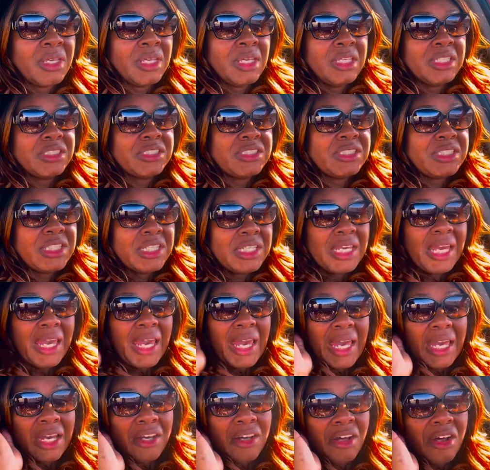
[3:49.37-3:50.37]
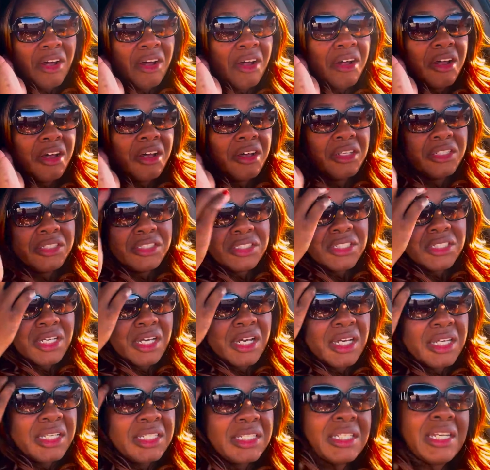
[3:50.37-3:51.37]
she had called
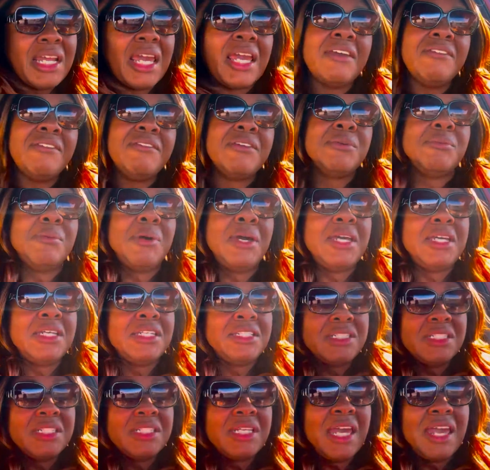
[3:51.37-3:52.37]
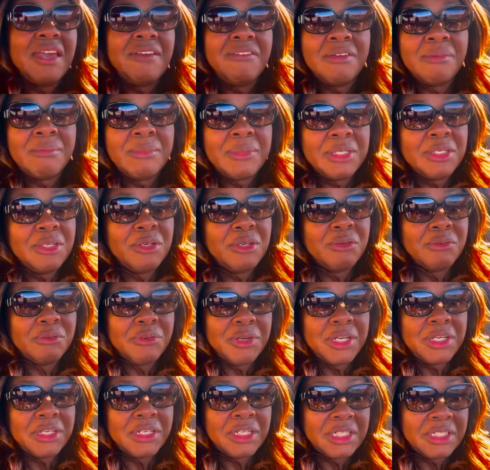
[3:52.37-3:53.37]
Sean Davyway. She gave him a little
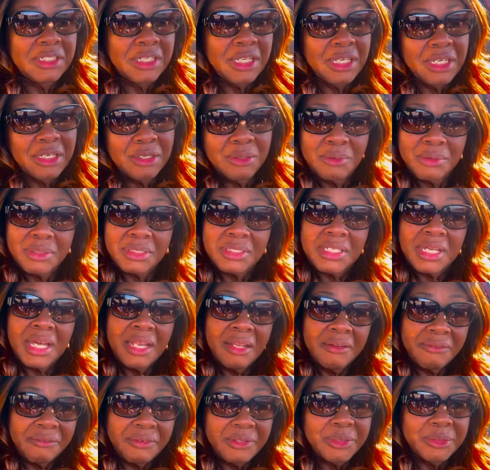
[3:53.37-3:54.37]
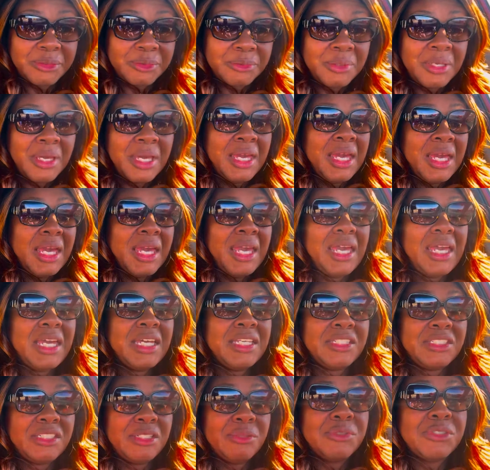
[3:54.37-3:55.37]
ring-a-ding-ding on the telephone,
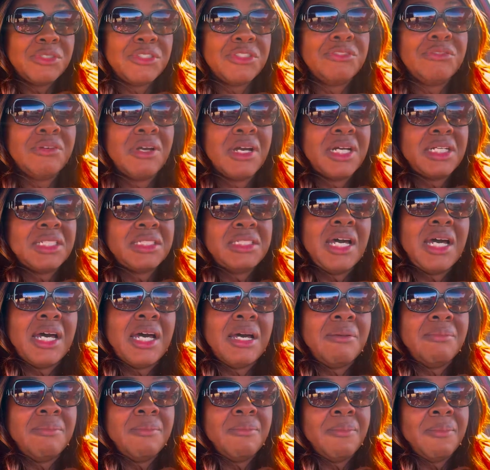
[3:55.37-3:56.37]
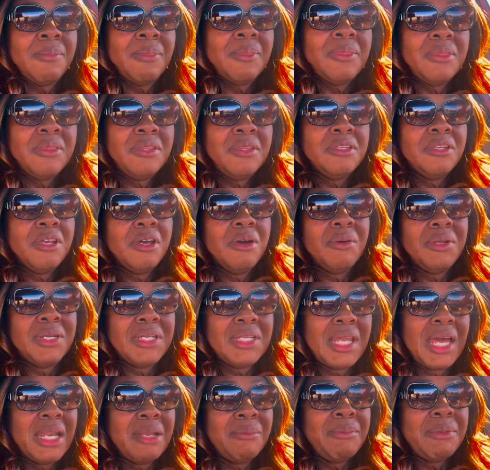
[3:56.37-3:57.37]
and she was drugged up, you know. And a
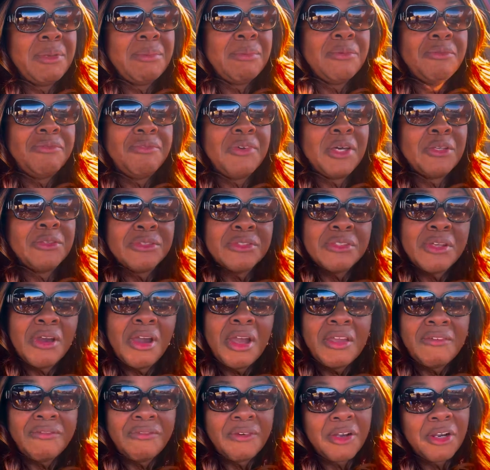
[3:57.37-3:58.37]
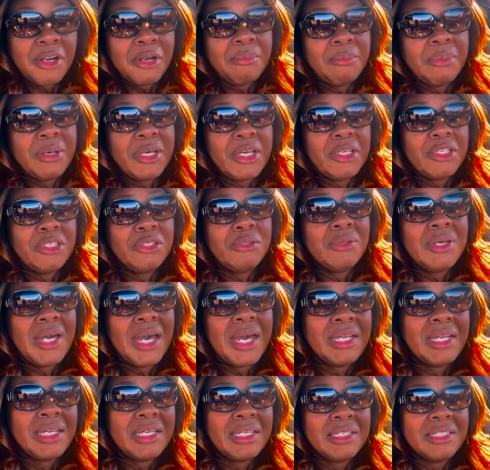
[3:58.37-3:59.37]
lot of people felt sorry for her, but you got
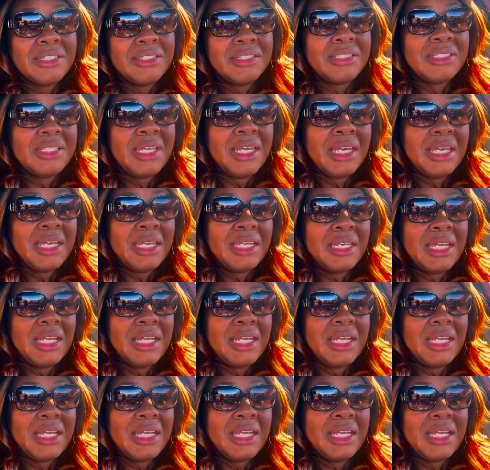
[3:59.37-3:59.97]
to understand,